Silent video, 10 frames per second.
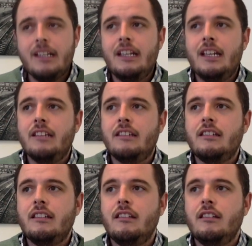
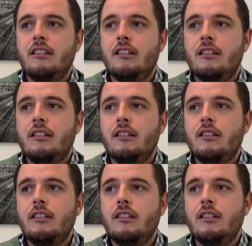is
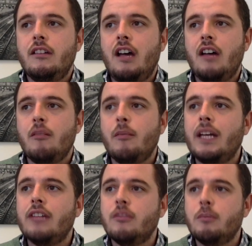the hiring
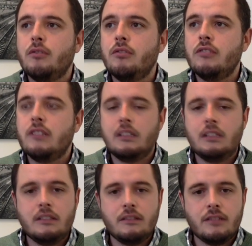manager produces a
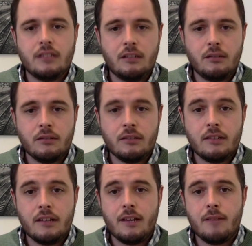list of
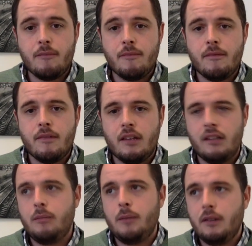skills,
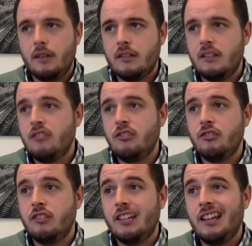experience, and it's
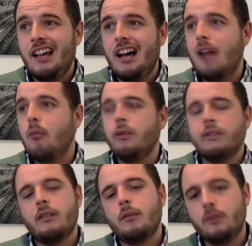usually, I want
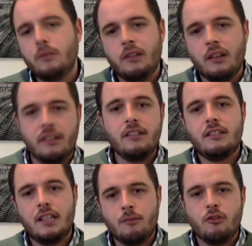someone who's done the
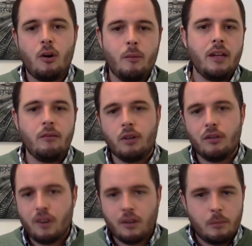same job in one
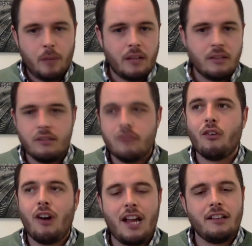of our competitors
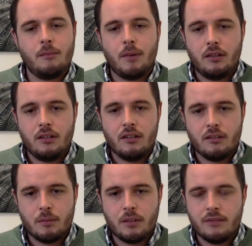for X amount of years
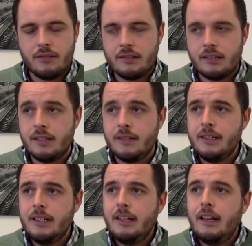previously,
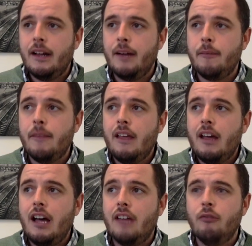and
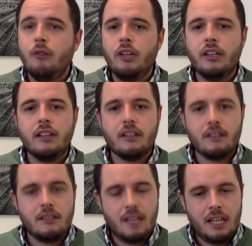really
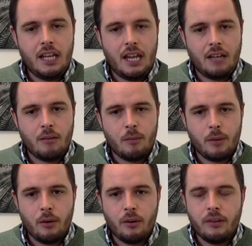doesn't take it anywhere
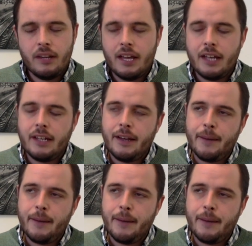beyond that.